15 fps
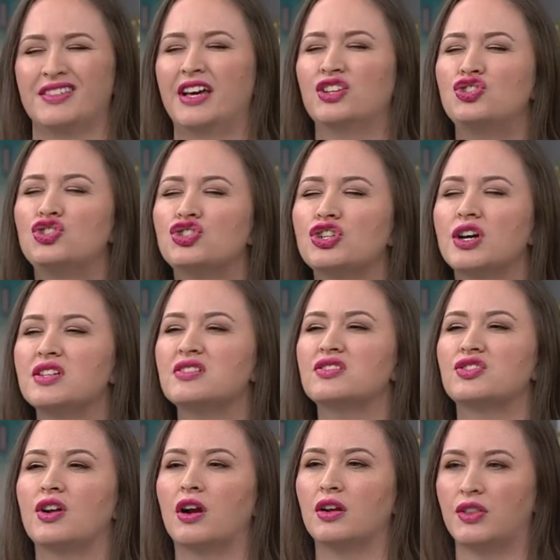Like just
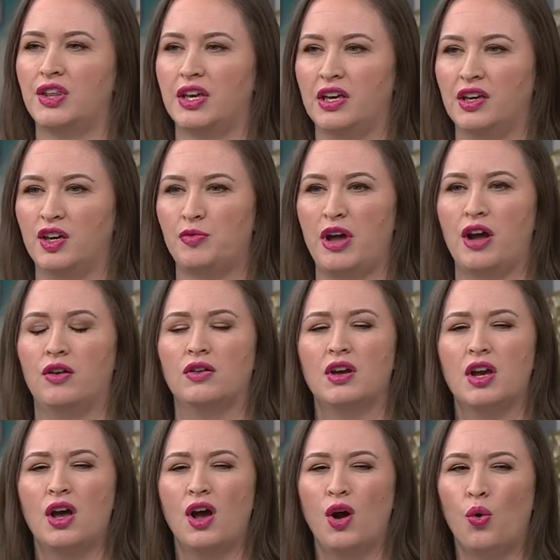start thinking about
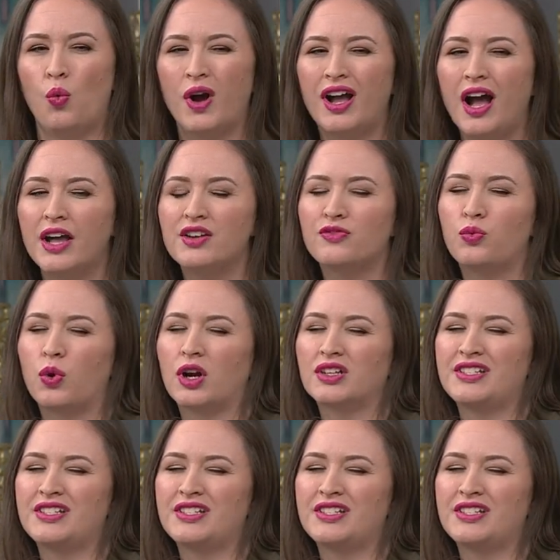what kind of work